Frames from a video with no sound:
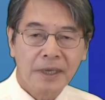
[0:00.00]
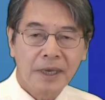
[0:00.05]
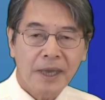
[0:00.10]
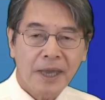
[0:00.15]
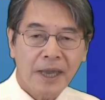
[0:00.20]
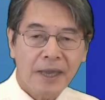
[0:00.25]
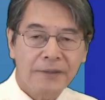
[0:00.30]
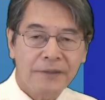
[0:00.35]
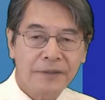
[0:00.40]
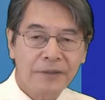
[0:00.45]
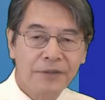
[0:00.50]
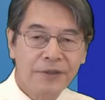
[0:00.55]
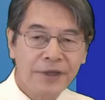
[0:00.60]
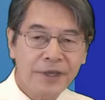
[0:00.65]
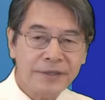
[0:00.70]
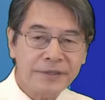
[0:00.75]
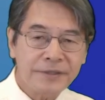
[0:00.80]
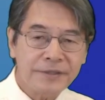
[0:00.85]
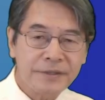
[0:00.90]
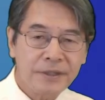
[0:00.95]
and
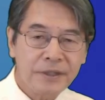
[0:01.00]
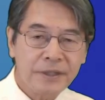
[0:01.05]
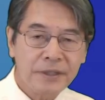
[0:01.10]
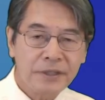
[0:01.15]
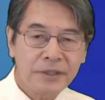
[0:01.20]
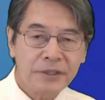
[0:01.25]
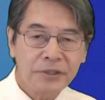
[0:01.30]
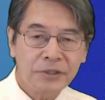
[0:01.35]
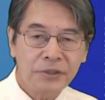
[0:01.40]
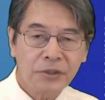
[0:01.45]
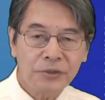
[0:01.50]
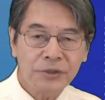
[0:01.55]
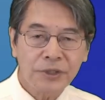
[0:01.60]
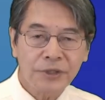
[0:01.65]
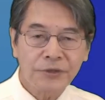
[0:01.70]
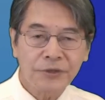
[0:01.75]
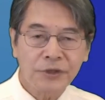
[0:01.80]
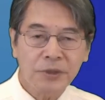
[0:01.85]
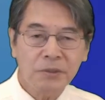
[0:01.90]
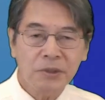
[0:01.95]
this shows the
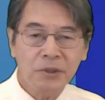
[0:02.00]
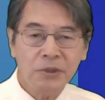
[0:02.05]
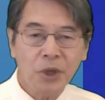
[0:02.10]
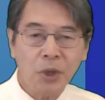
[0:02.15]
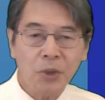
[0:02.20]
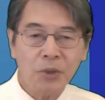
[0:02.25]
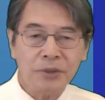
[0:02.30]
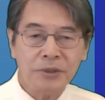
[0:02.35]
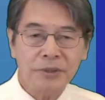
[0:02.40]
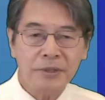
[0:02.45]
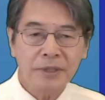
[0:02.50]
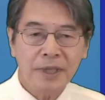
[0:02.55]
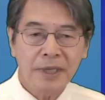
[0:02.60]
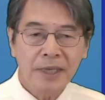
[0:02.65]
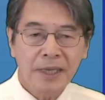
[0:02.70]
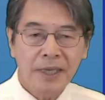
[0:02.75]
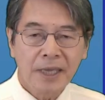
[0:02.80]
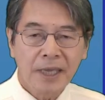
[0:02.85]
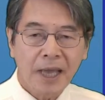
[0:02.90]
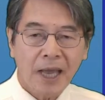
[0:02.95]
thermal dose
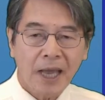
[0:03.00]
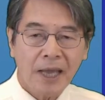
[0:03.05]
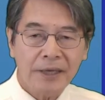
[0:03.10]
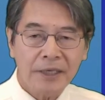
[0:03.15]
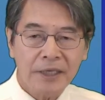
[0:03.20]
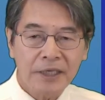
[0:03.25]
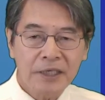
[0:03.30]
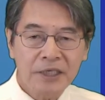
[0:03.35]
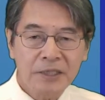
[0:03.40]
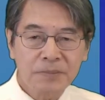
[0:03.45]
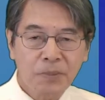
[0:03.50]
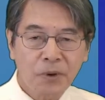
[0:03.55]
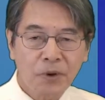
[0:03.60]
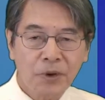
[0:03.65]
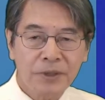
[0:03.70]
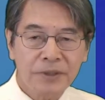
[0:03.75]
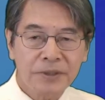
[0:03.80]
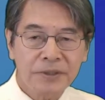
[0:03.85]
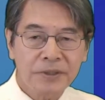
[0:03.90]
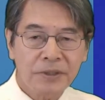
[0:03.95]
at each
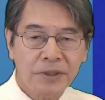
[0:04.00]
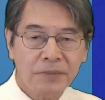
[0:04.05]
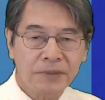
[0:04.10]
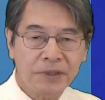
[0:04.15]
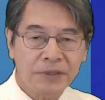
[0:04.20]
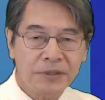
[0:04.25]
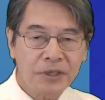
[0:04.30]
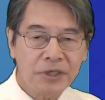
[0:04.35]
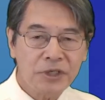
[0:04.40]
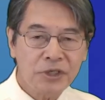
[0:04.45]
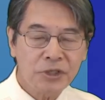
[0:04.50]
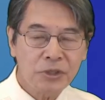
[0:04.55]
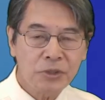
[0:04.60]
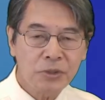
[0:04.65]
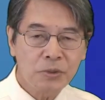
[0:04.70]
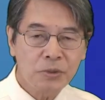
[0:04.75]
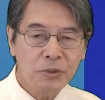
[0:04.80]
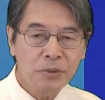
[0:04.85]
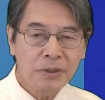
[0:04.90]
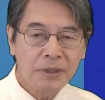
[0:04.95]
point of the
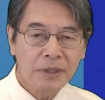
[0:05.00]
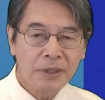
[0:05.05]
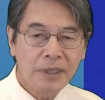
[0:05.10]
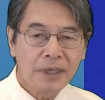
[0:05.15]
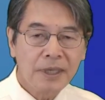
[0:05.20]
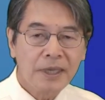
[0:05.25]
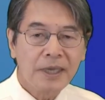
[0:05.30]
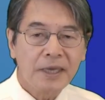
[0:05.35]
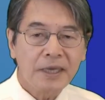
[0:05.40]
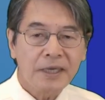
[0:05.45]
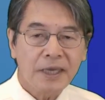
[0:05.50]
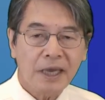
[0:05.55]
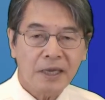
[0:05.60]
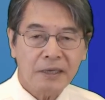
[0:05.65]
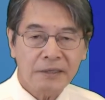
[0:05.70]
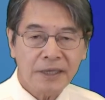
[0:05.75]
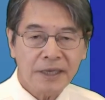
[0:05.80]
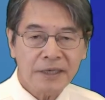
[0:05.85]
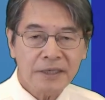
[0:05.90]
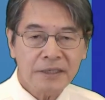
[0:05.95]
tissue
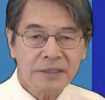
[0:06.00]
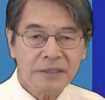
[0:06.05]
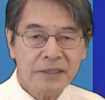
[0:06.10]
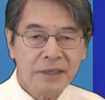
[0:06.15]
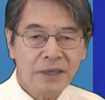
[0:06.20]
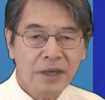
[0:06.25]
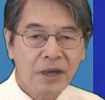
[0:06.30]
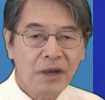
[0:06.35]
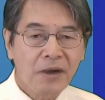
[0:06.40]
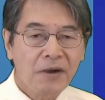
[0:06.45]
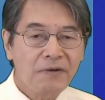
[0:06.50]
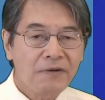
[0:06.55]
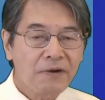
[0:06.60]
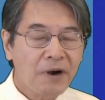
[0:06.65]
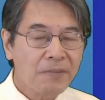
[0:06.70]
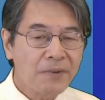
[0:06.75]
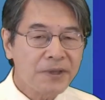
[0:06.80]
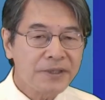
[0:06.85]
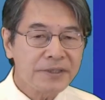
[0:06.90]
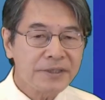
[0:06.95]
calculated
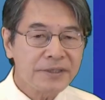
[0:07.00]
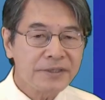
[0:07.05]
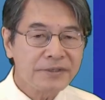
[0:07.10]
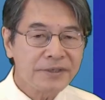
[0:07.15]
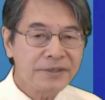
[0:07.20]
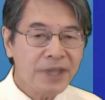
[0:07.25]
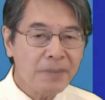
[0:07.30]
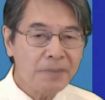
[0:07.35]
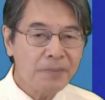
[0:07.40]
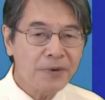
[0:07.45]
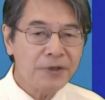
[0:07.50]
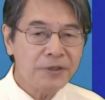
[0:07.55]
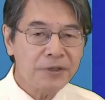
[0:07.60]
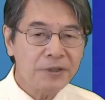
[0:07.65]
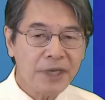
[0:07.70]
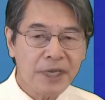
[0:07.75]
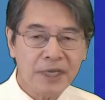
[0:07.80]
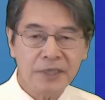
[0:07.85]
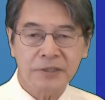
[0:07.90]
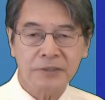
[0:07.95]
from its temperature
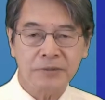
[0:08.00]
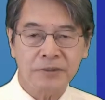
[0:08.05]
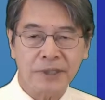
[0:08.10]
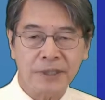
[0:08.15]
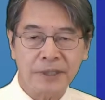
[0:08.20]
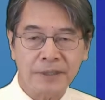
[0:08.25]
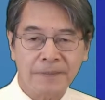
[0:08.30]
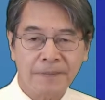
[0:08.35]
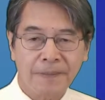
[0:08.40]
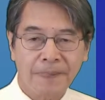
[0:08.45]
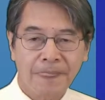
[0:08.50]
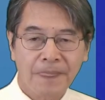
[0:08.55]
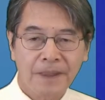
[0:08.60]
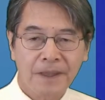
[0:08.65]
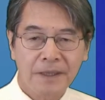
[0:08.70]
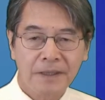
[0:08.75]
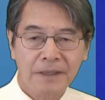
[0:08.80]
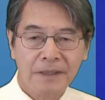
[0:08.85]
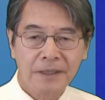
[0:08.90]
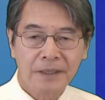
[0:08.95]
history.
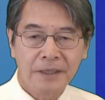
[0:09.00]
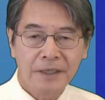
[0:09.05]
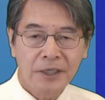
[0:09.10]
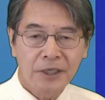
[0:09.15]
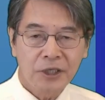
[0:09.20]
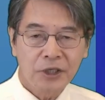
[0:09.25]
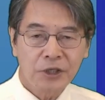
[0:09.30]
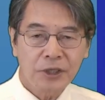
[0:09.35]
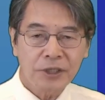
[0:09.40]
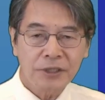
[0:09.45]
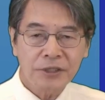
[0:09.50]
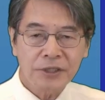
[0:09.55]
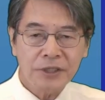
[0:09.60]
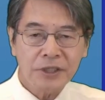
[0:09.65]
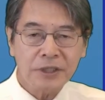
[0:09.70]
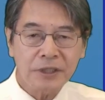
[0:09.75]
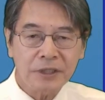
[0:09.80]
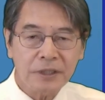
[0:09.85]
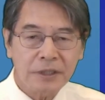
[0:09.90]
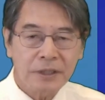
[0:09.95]
You can
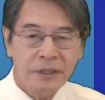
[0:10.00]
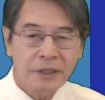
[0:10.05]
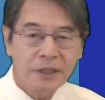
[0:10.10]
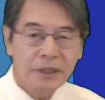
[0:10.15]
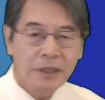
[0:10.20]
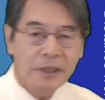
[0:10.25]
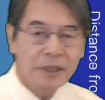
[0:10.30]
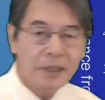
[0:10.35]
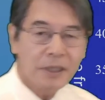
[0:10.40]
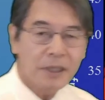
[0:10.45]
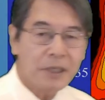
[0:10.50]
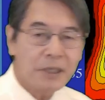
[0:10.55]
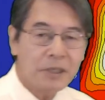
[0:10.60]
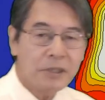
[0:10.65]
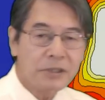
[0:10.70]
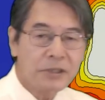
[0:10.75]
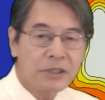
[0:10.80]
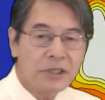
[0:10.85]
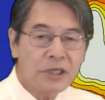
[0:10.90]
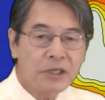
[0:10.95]
see a
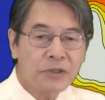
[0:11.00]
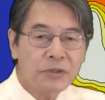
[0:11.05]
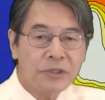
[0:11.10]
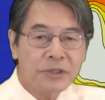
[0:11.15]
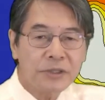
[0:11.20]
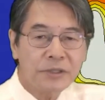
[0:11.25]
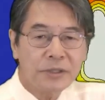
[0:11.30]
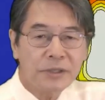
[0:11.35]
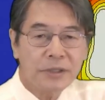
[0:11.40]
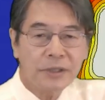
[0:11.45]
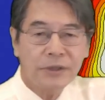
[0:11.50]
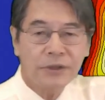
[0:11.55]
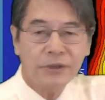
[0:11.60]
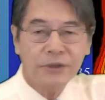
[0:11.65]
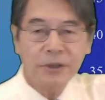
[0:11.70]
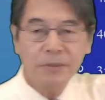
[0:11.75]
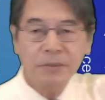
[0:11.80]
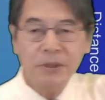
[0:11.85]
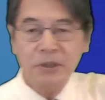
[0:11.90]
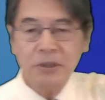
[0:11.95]
contiguous
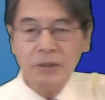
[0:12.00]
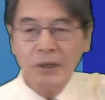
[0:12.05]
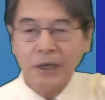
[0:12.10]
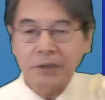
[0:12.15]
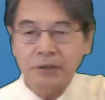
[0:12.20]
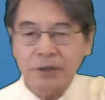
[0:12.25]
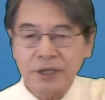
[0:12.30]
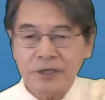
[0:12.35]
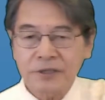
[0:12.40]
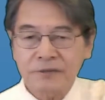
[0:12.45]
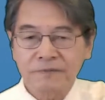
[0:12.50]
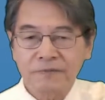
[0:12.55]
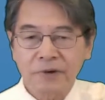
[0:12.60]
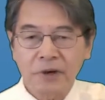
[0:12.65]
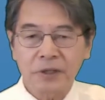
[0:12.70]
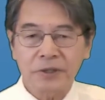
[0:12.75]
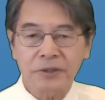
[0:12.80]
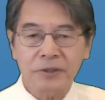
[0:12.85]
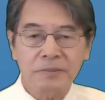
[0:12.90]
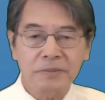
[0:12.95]
thermal coagulation
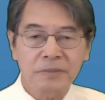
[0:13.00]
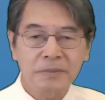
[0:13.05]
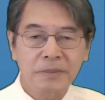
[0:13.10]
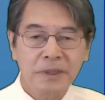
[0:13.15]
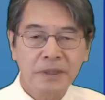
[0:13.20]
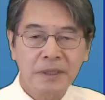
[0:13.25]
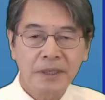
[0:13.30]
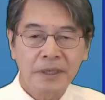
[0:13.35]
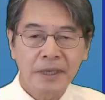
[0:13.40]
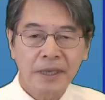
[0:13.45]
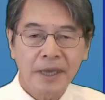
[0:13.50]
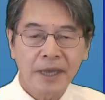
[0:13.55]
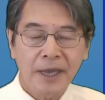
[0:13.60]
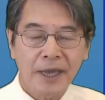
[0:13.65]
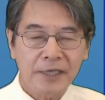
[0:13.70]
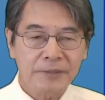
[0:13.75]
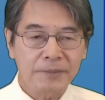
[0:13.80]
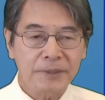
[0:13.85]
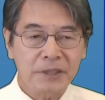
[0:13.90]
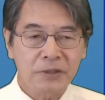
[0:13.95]
volume
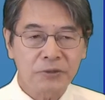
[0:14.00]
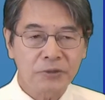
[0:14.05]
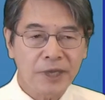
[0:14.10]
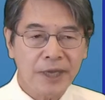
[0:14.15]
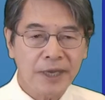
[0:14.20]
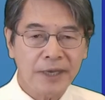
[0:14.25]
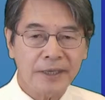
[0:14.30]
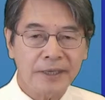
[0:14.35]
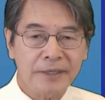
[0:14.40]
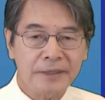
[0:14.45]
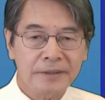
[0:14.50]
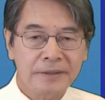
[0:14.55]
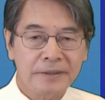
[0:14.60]
has been created.